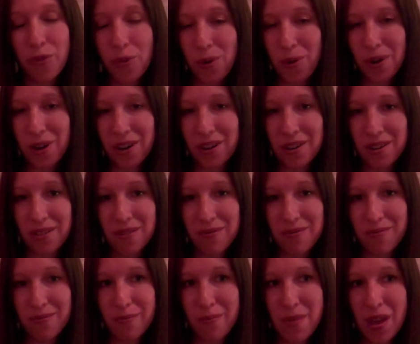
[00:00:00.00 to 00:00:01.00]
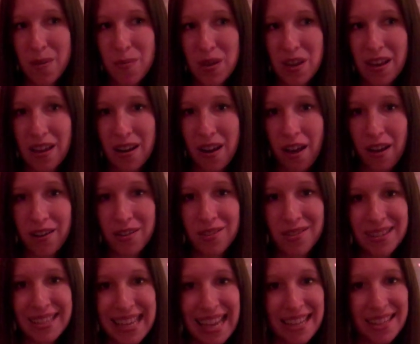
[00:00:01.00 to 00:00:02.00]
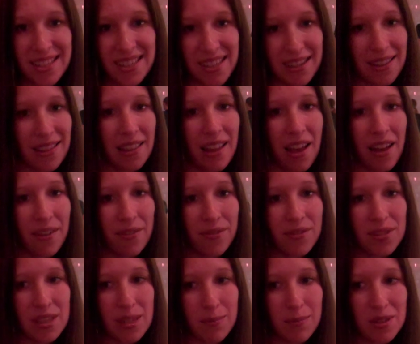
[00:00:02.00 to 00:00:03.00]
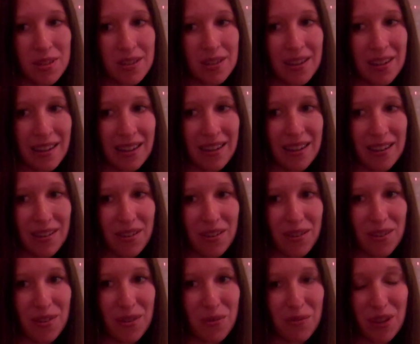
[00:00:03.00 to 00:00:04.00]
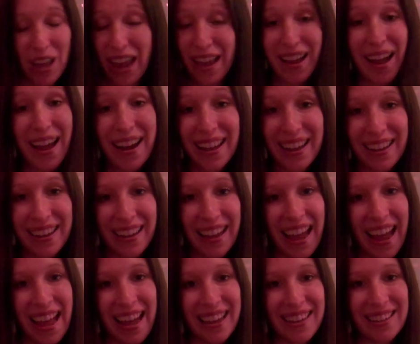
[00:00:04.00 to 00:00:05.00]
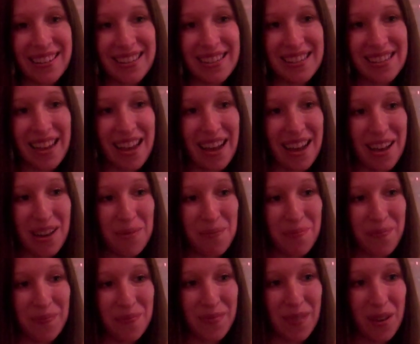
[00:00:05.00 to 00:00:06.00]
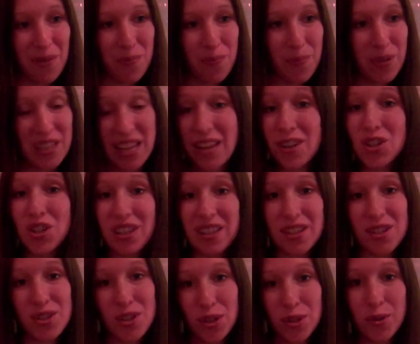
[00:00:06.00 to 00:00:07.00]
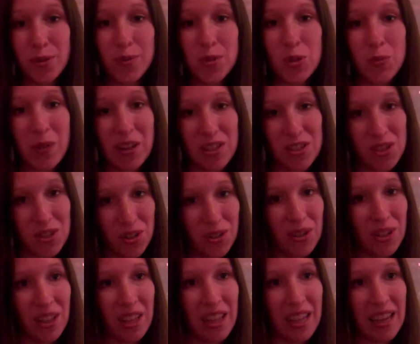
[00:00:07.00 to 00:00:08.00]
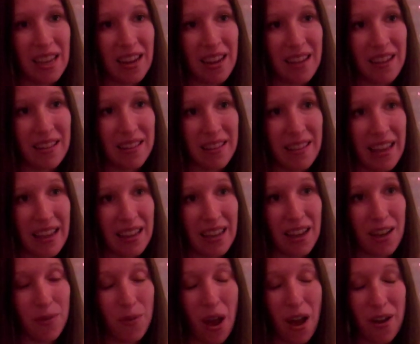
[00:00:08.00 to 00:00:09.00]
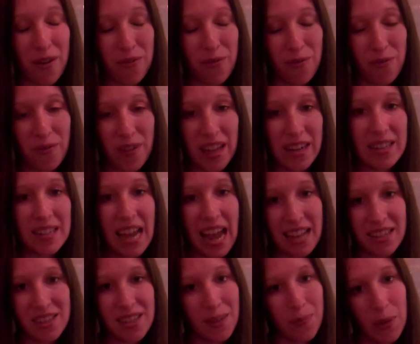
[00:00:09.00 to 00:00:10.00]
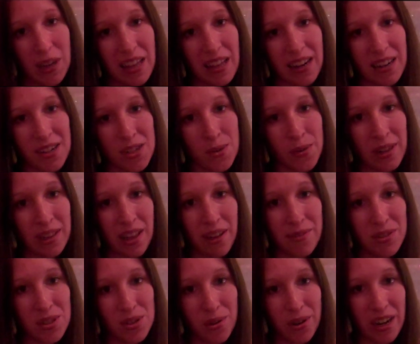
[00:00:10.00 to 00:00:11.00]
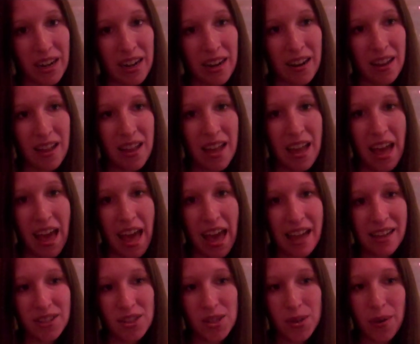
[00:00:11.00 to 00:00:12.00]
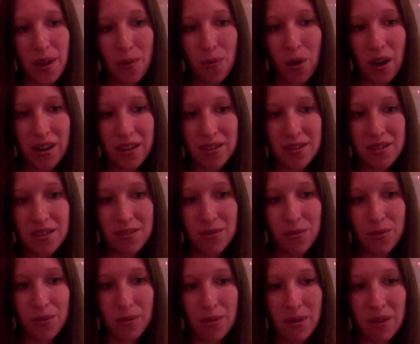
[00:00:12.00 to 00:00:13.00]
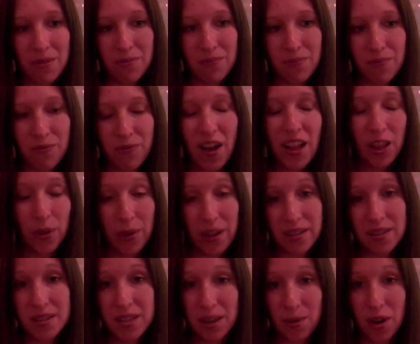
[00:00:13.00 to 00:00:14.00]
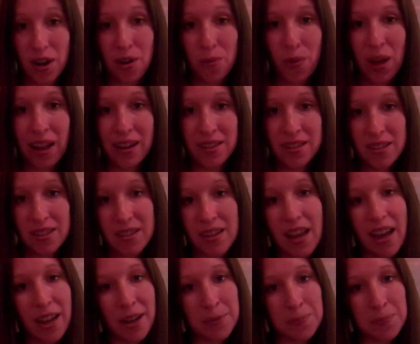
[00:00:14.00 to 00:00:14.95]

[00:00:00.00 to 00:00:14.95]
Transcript: for maybe an untested love seemed chaotic and potentially doomed, but certainly like a fantastic beginning to a love story. And so I wanted to follow it and see where it went.